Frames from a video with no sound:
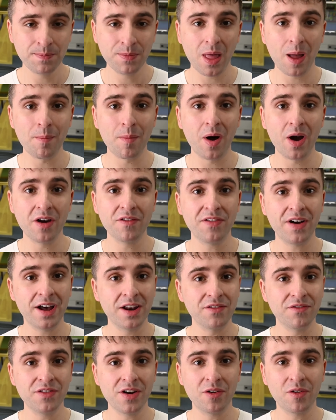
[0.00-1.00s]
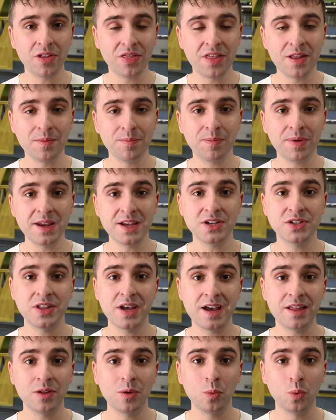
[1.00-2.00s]
I might have had a very thin piece
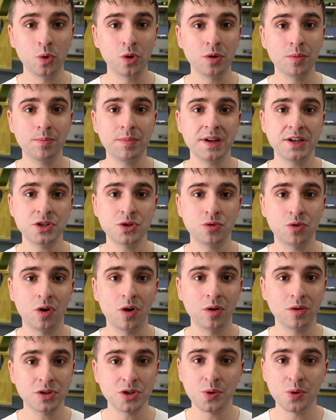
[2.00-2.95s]
there that wouldn't be strong.